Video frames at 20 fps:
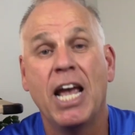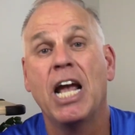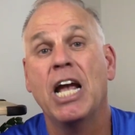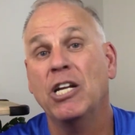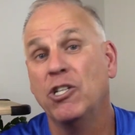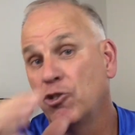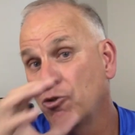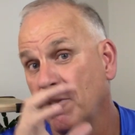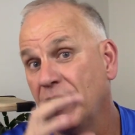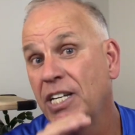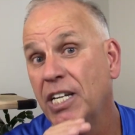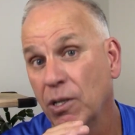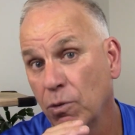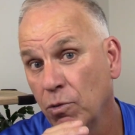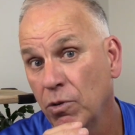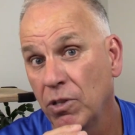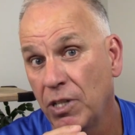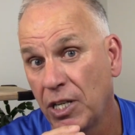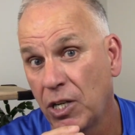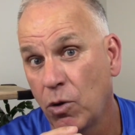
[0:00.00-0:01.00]
and drink it
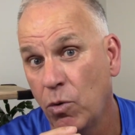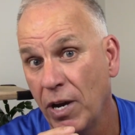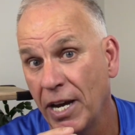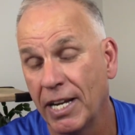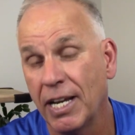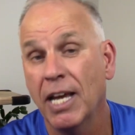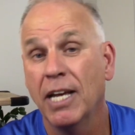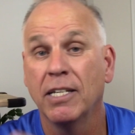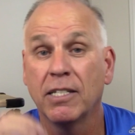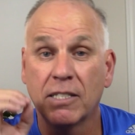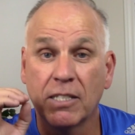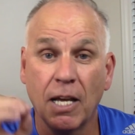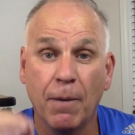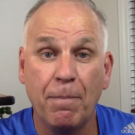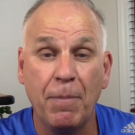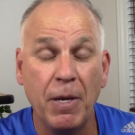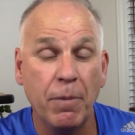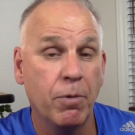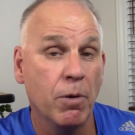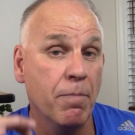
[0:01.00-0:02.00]
really quick. Some
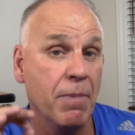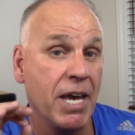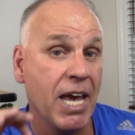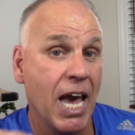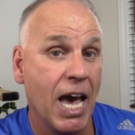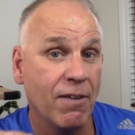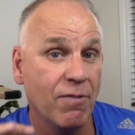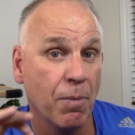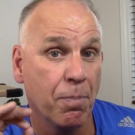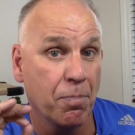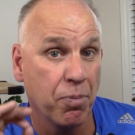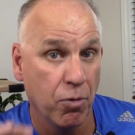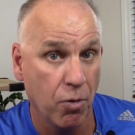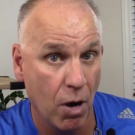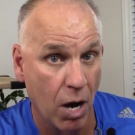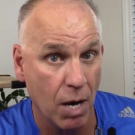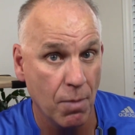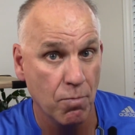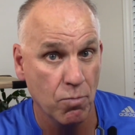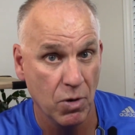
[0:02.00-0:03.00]
people may have a
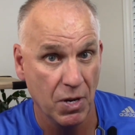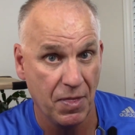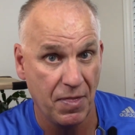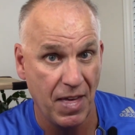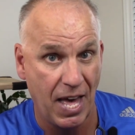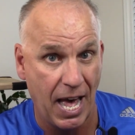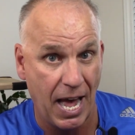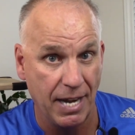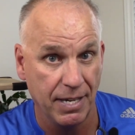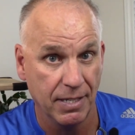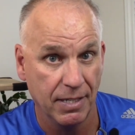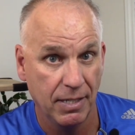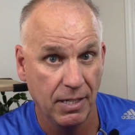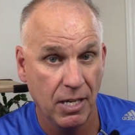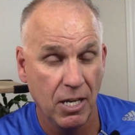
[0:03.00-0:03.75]
problem with that.